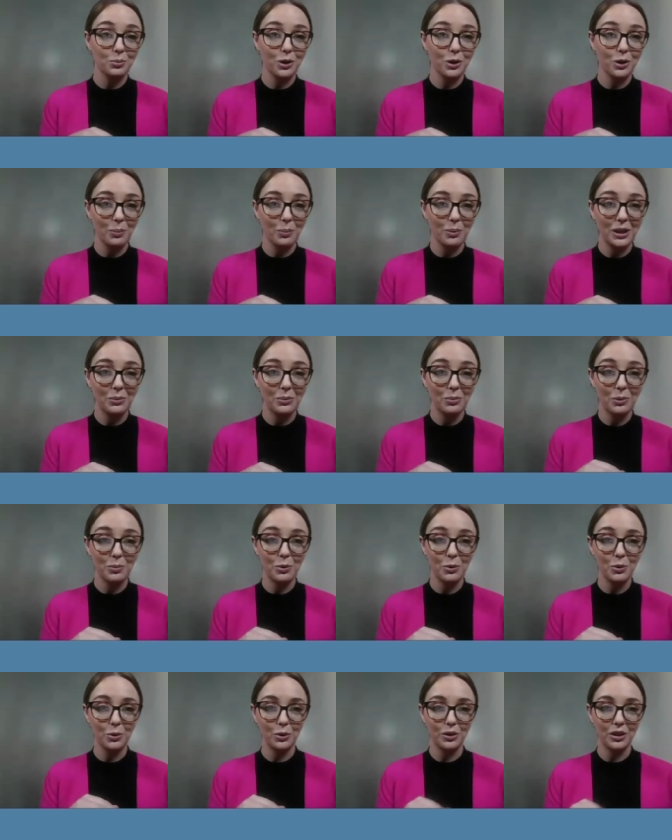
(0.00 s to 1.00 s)
property
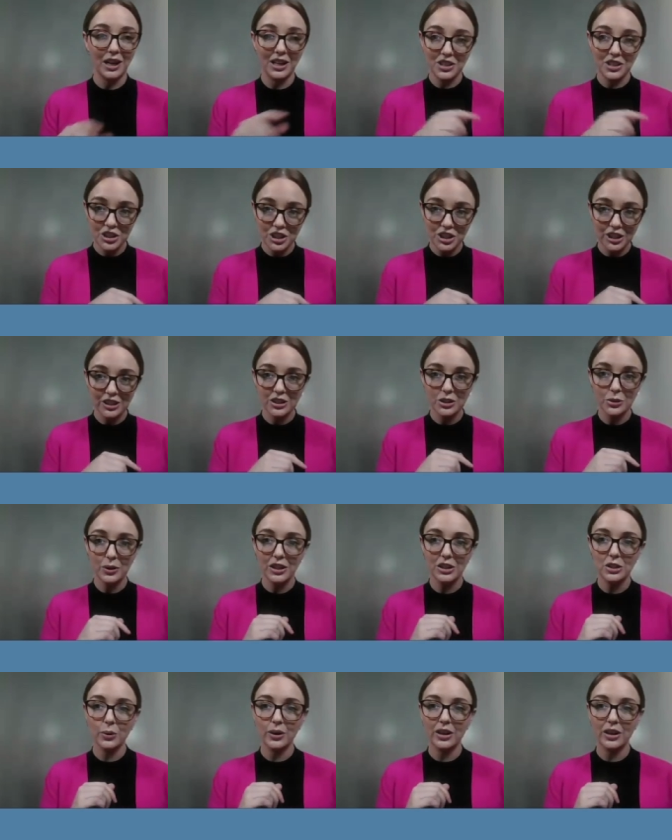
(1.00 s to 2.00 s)
report last year in
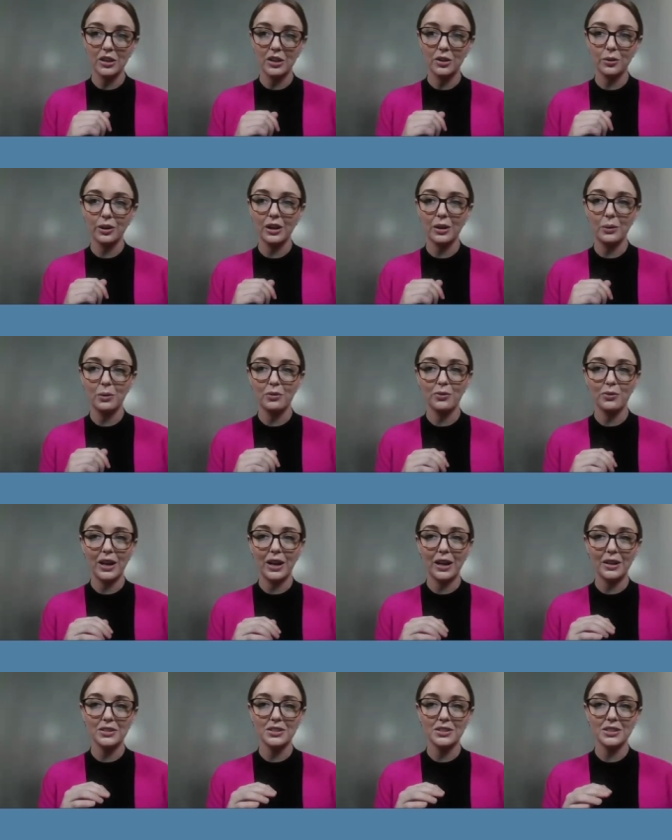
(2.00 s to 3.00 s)
2023, we
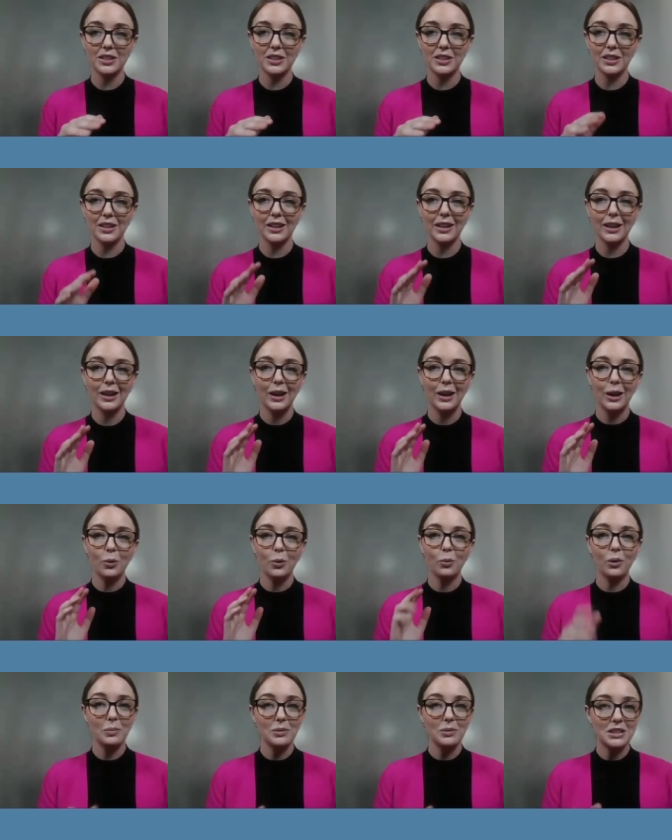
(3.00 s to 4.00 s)
found that
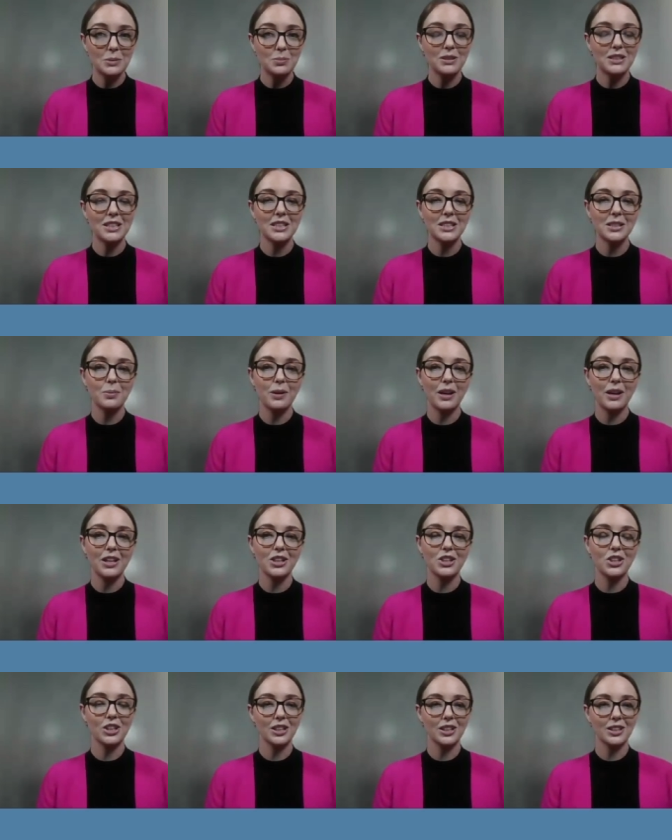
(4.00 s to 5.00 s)
women's
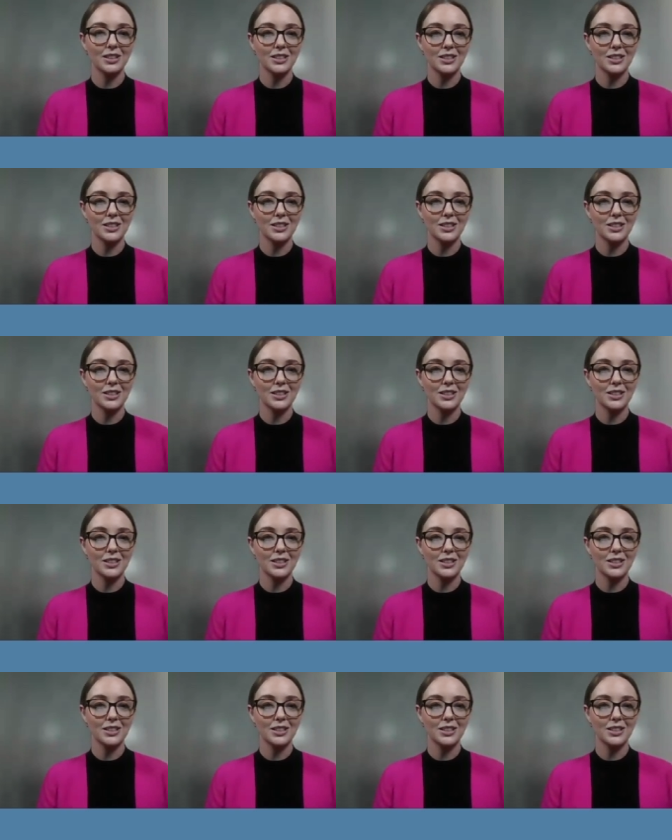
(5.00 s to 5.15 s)
participation in